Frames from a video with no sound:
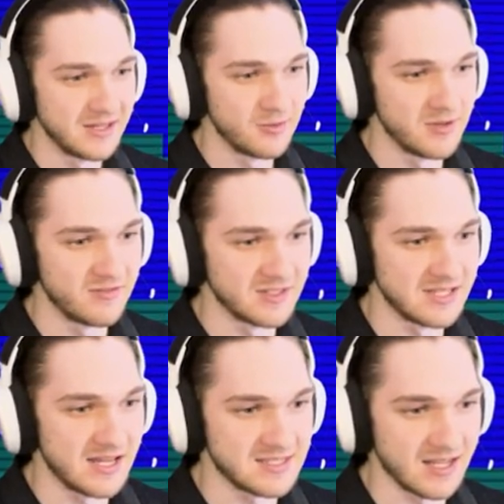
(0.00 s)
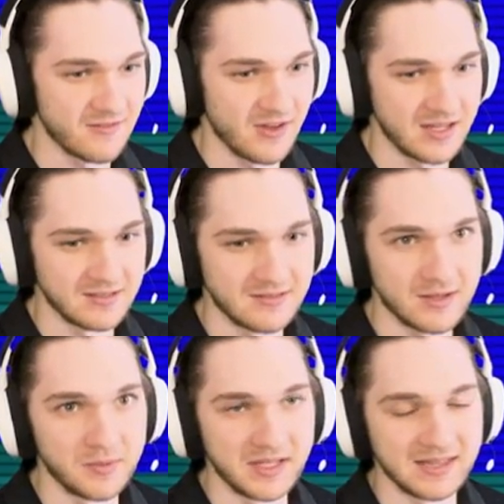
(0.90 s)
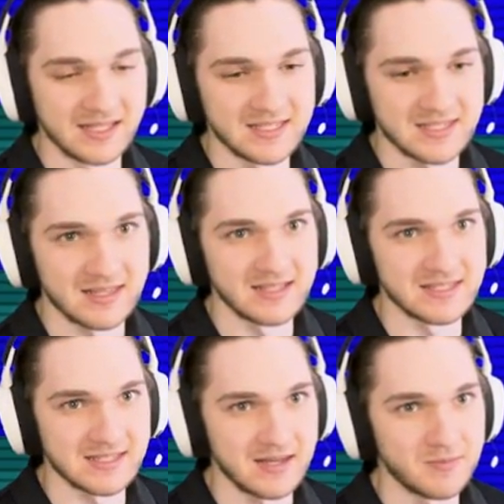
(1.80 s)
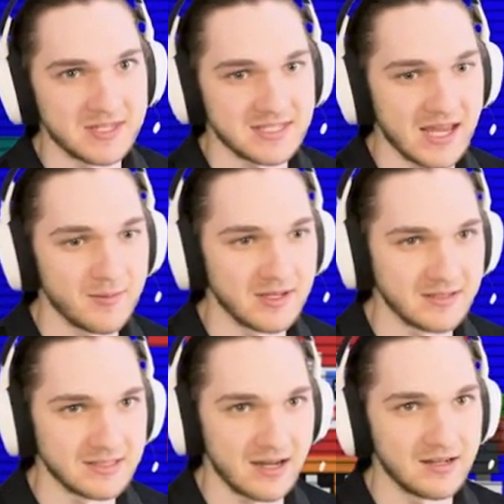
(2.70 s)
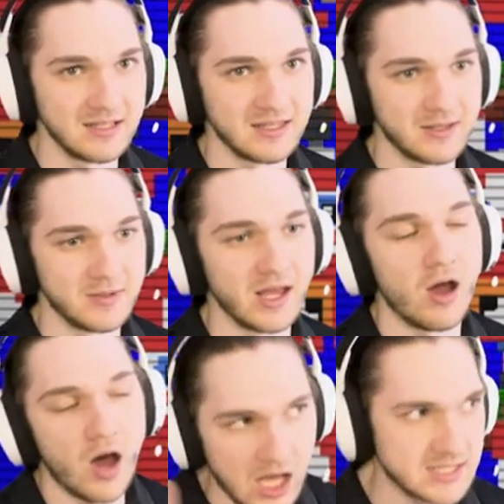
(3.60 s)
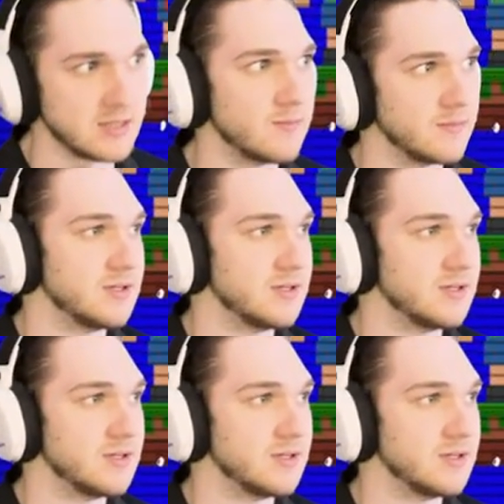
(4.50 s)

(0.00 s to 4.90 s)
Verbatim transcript: That would be fantastic if I could complete this and then skip the segment entirely. That'd be awesome.